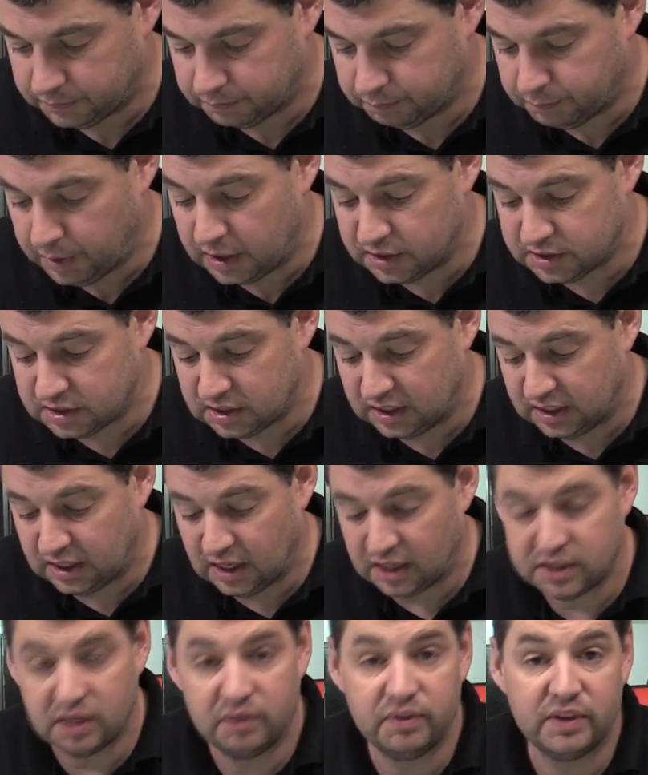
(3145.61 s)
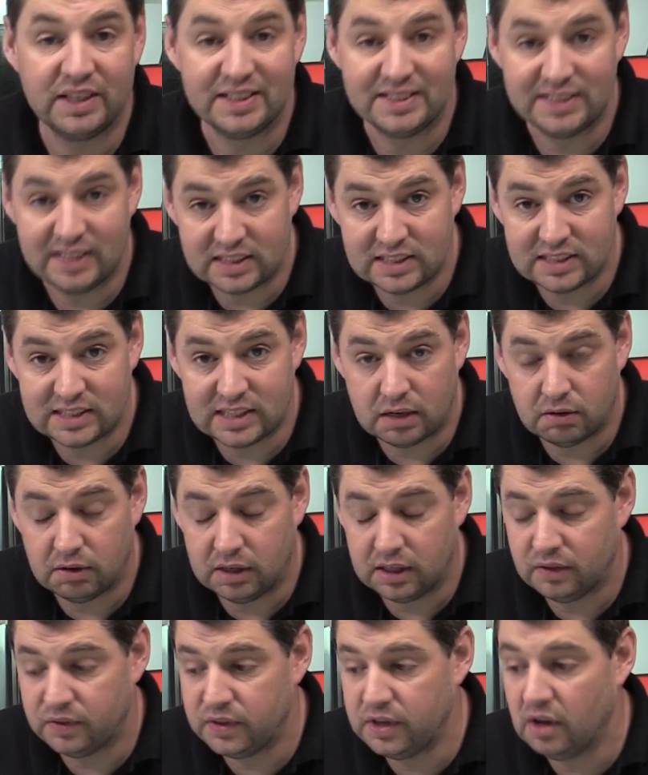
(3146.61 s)
Personally, I don't think it's
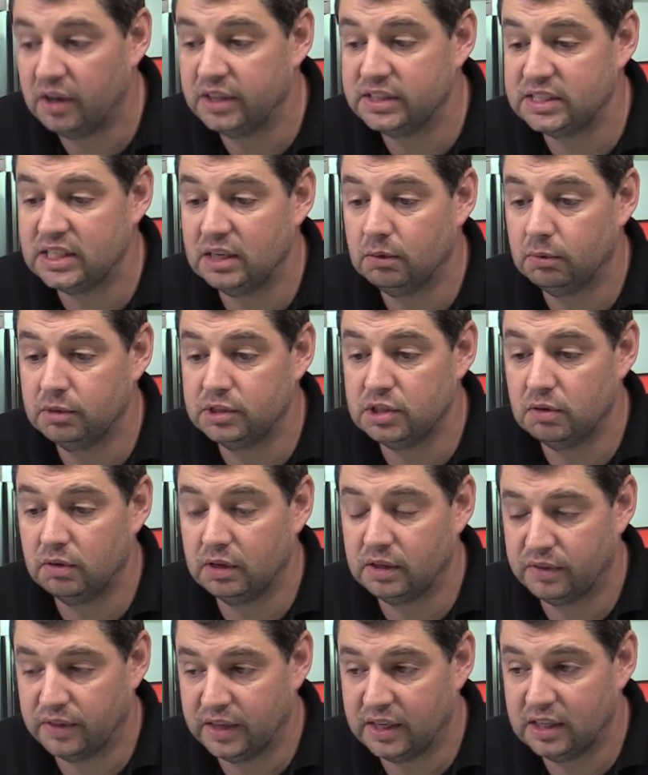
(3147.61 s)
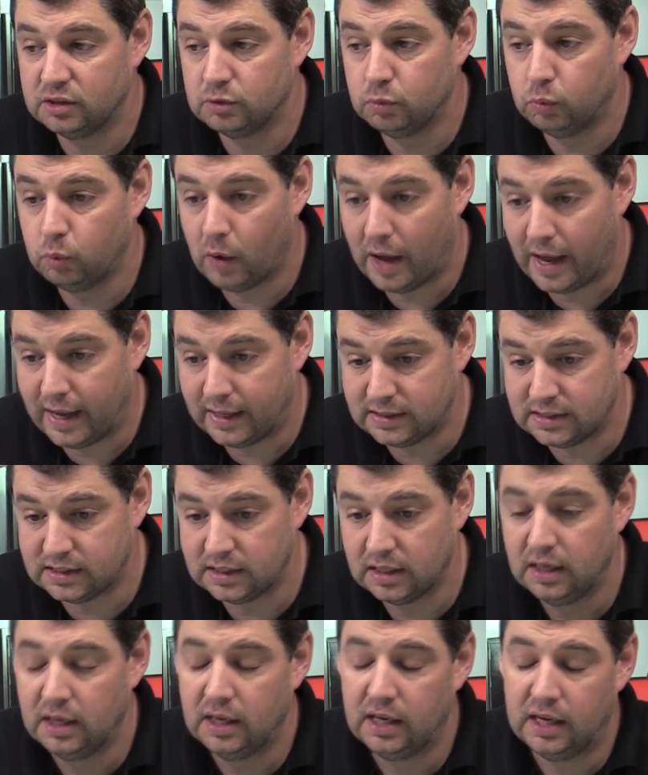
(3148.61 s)
necessary. The idea we're doing things wet
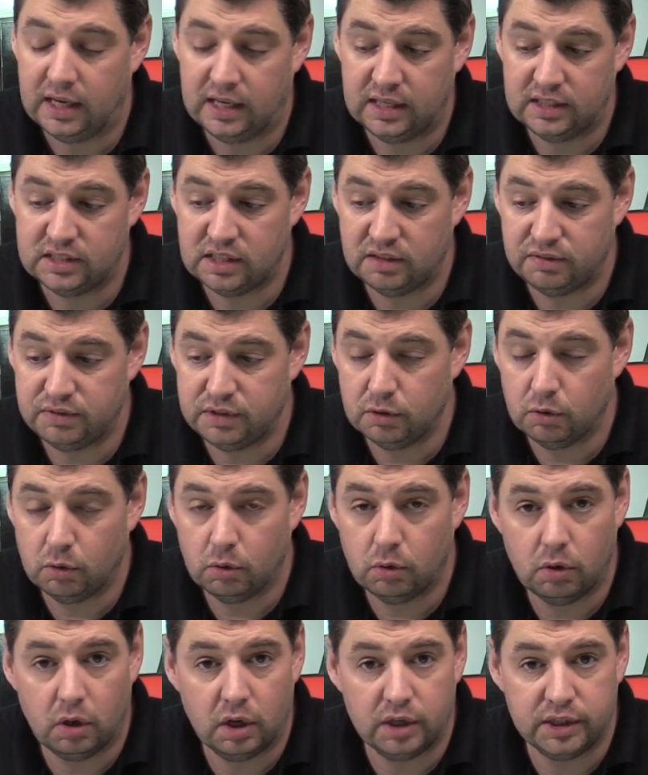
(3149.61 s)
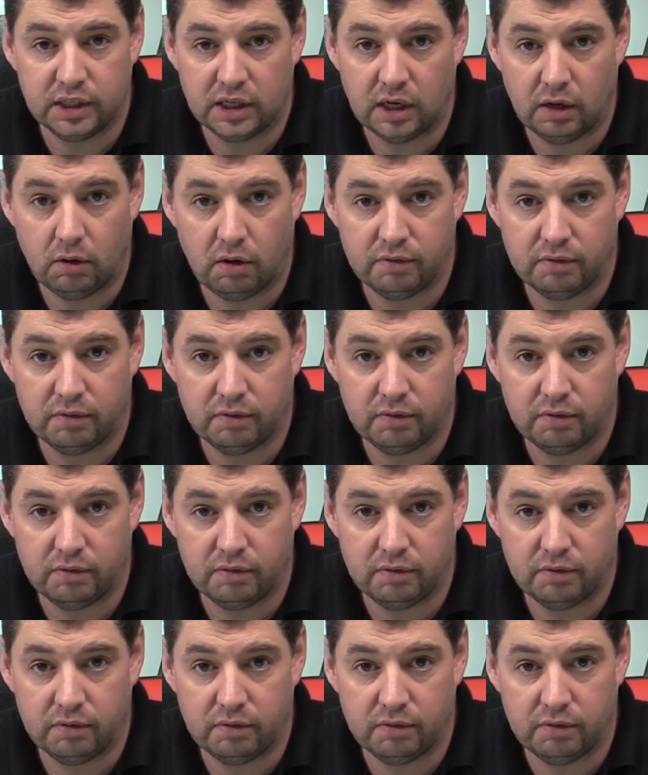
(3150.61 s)
is if you're, you know,